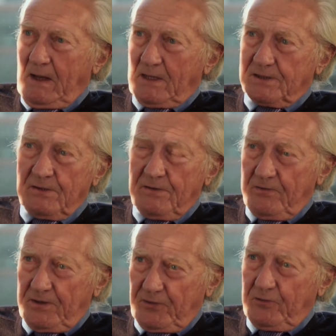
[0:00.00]
And so
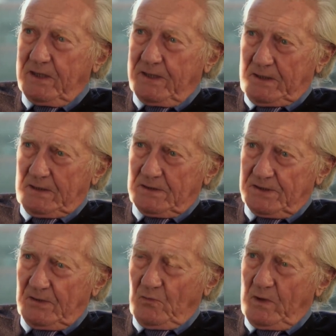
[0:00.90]
there were three
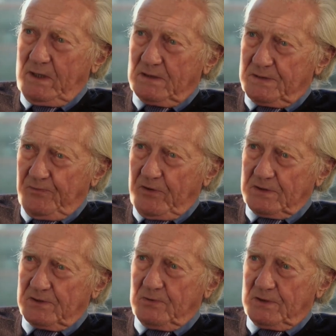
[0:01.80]
things that we as
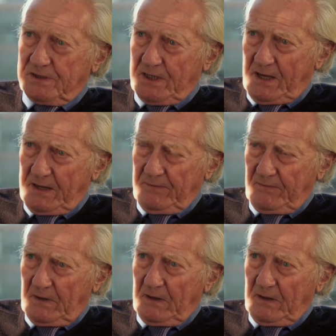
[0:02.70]
Brits would say